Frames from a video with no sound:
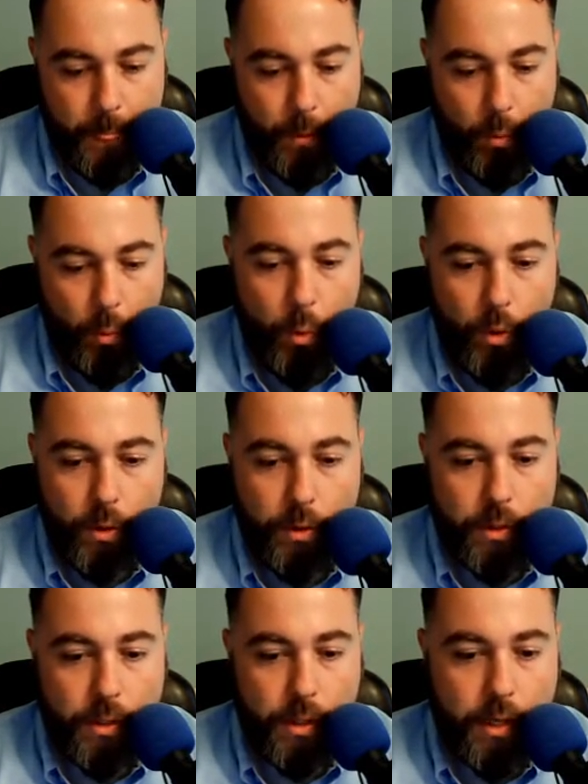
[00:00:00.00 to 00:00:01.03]

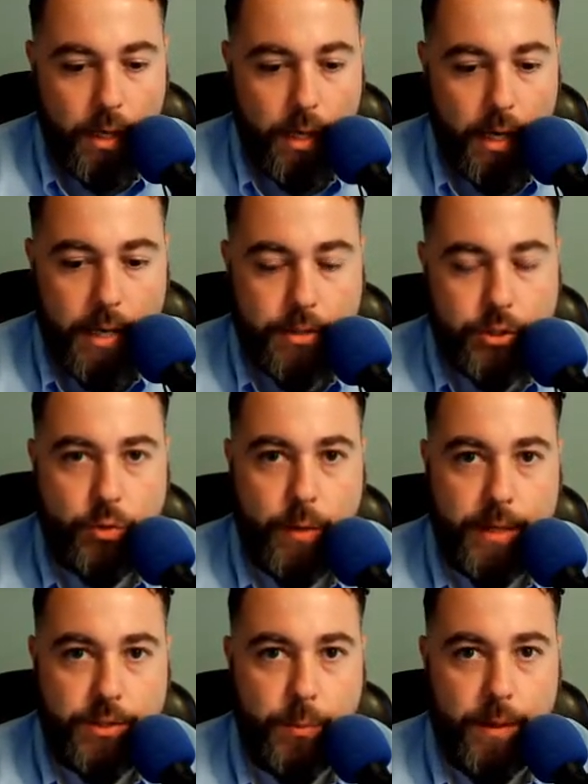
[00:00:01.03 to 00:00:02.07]
or
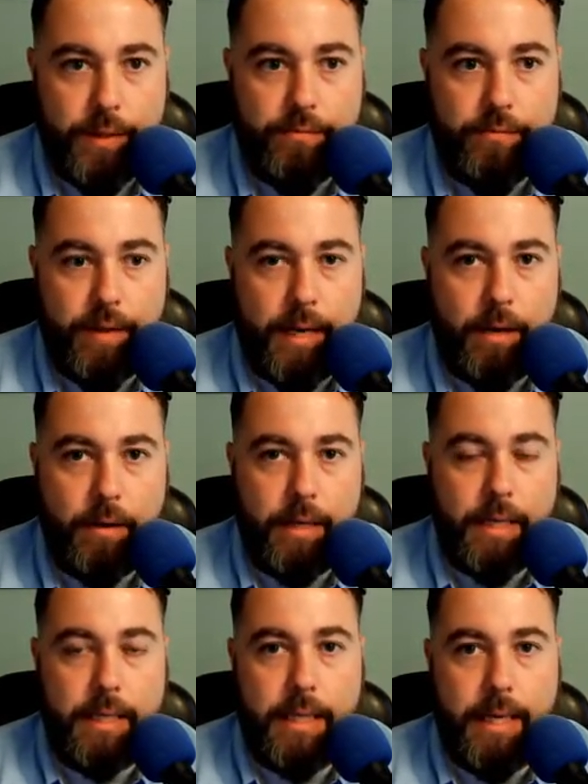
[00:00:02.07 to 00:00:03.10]
stress with
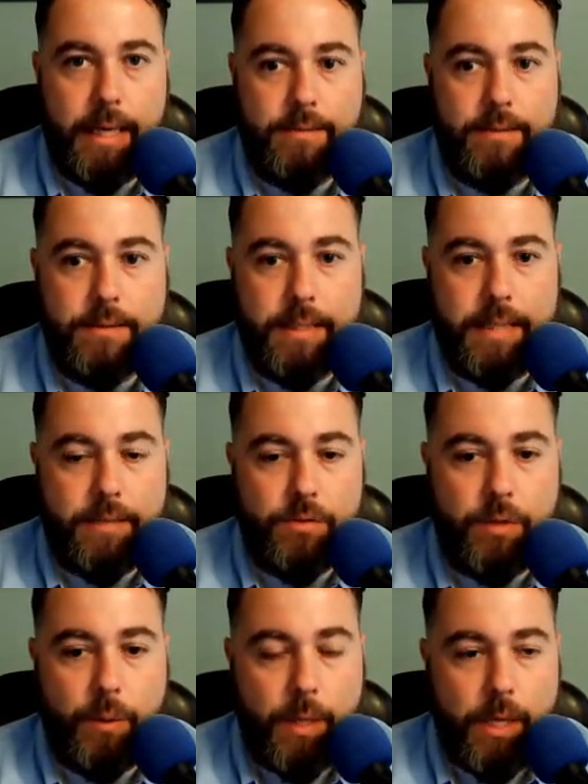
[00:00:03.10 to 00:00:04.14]
veterinarian clinics, things like that.
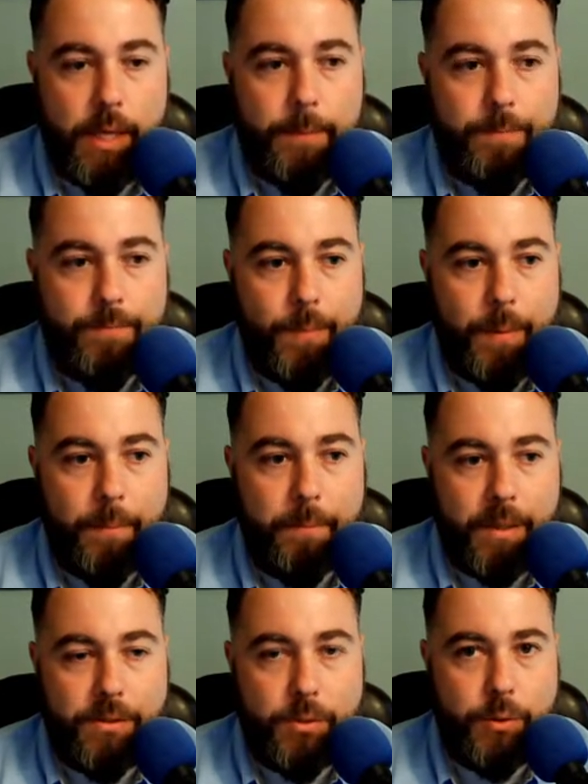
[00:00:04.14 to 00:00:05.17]
So
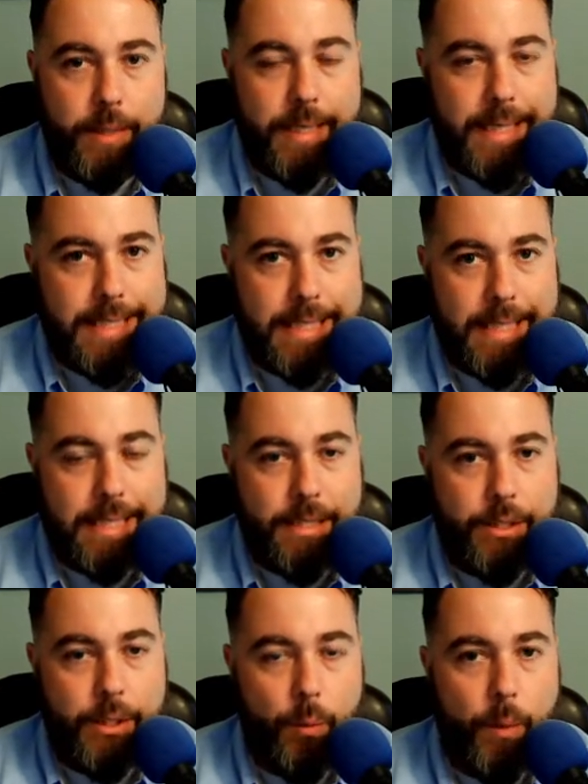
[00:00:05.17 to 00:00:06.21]
muzzle training, is,
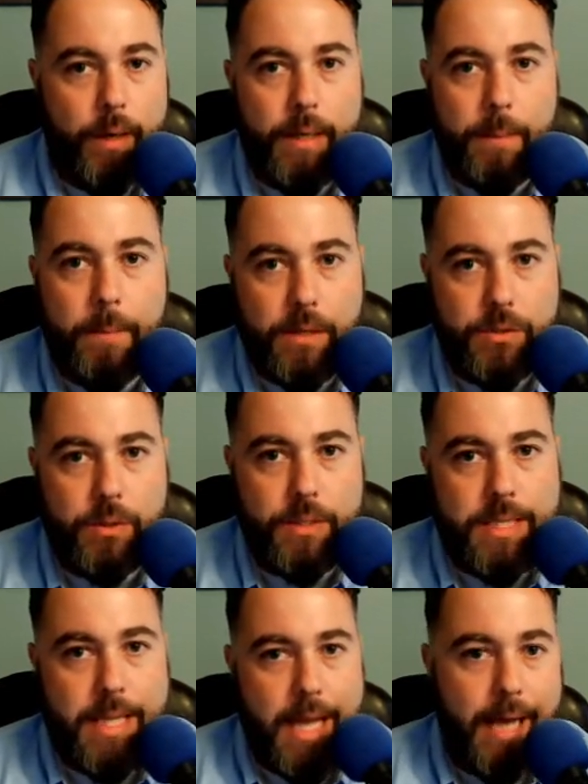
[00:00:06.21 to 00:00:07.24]
wearing a muzzle is
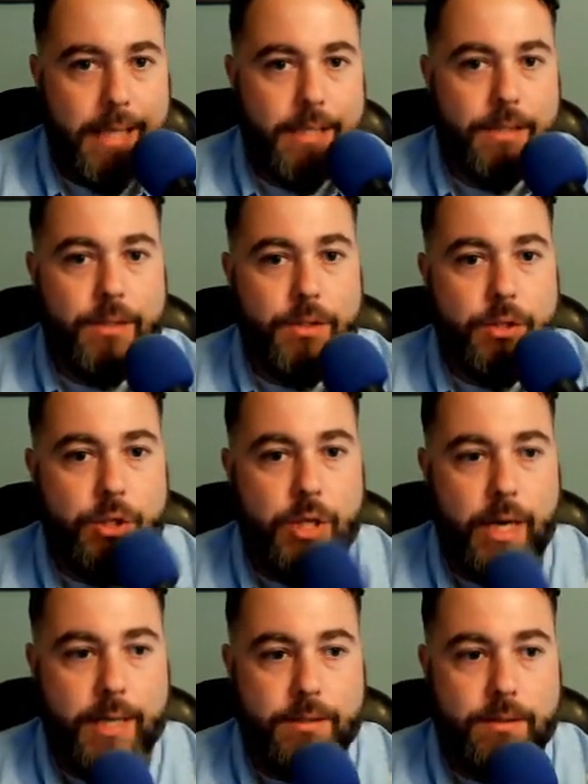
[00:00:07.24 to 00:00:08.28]
not
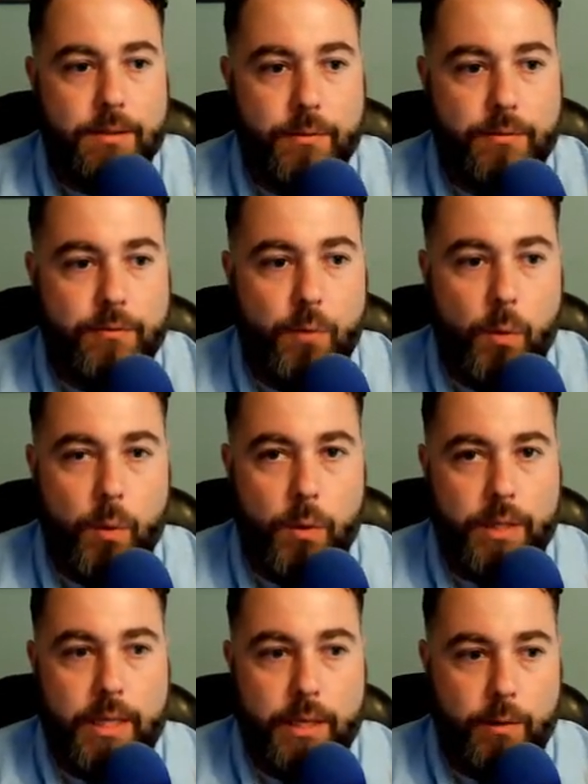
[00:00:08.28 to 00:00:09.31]
just for
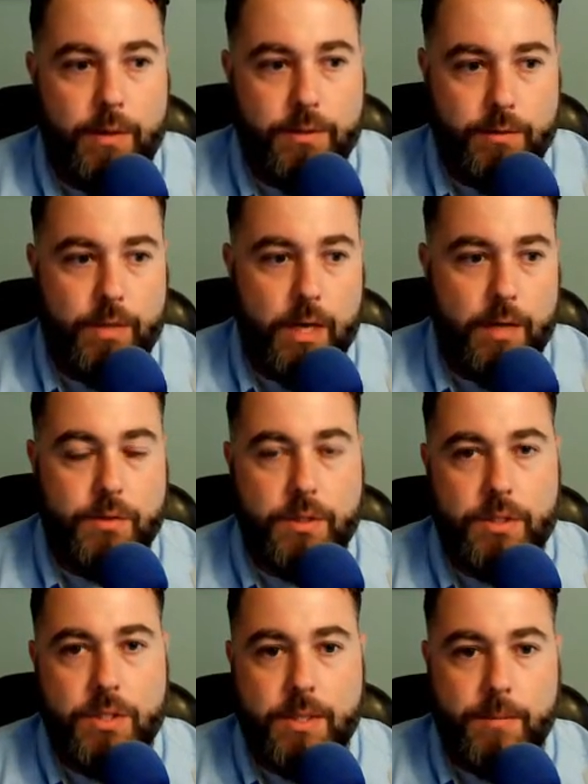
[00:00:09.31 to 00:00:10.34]
the aggressive dog. So
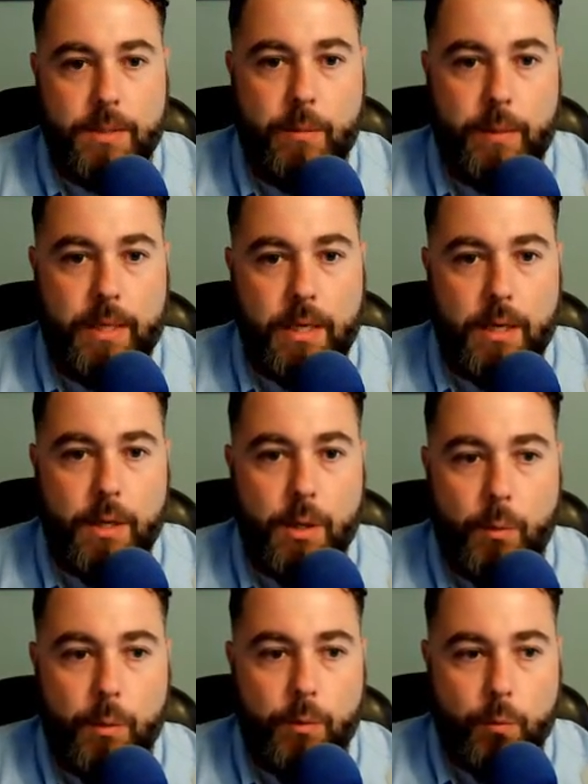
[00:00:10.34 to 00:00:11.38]
this is something that we
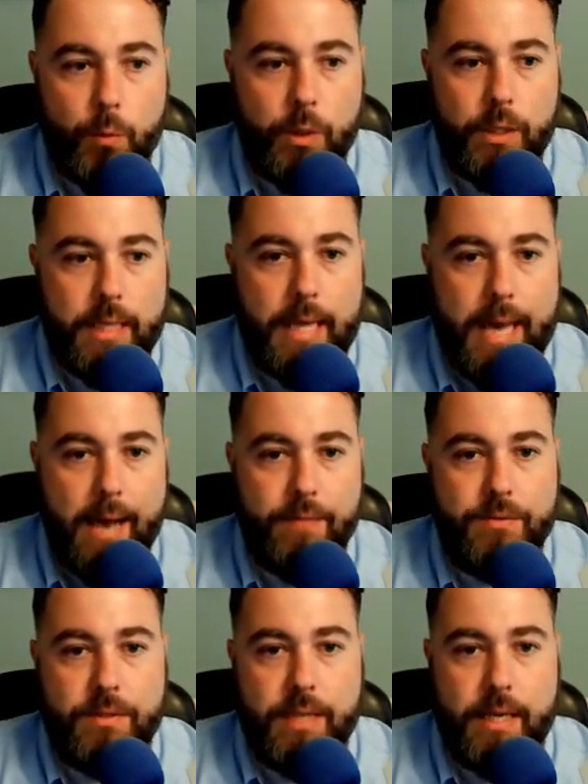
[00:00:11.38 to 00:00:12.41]
really have
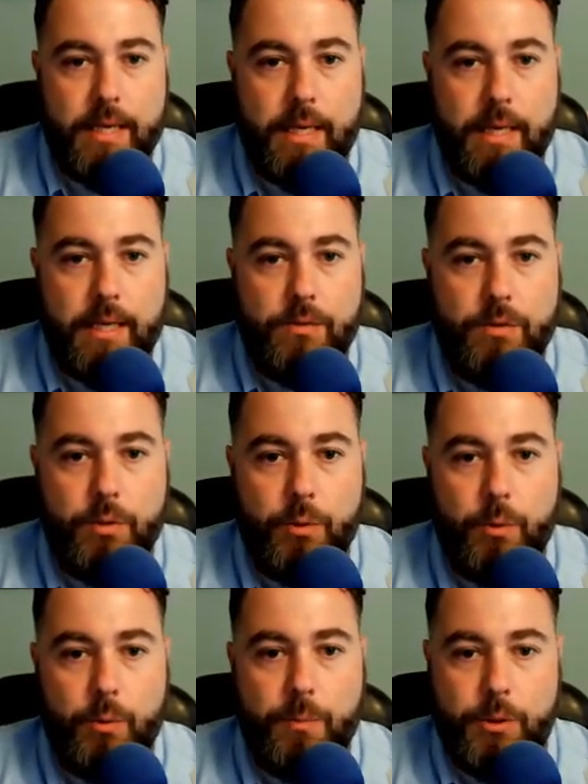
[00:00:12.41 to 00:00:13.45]
to take
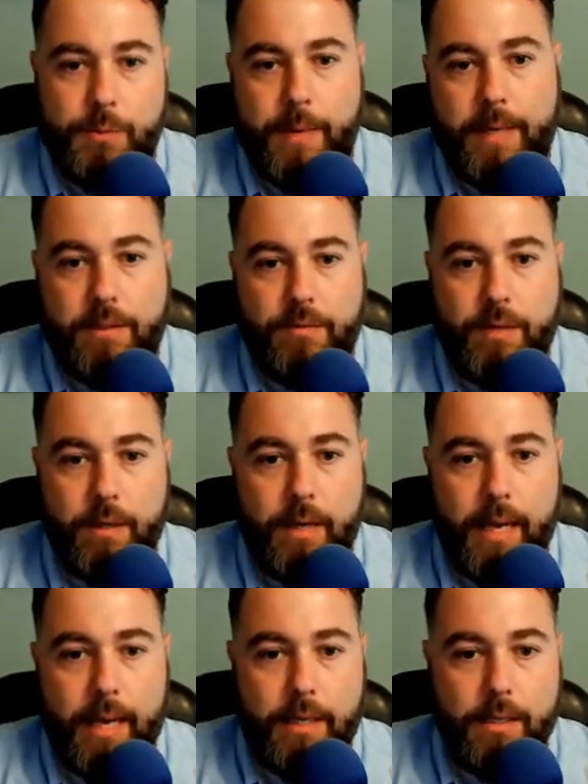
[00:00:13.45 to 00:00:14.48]
into perspective here
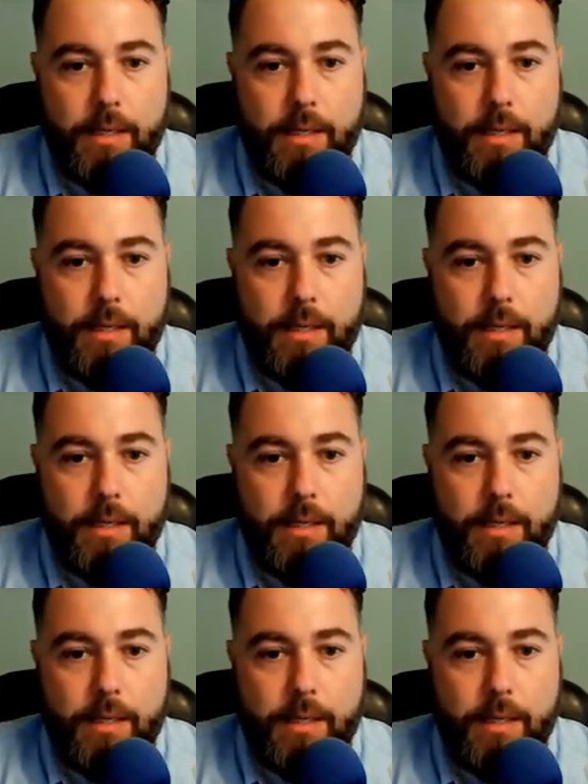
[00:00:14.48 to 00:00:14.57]
and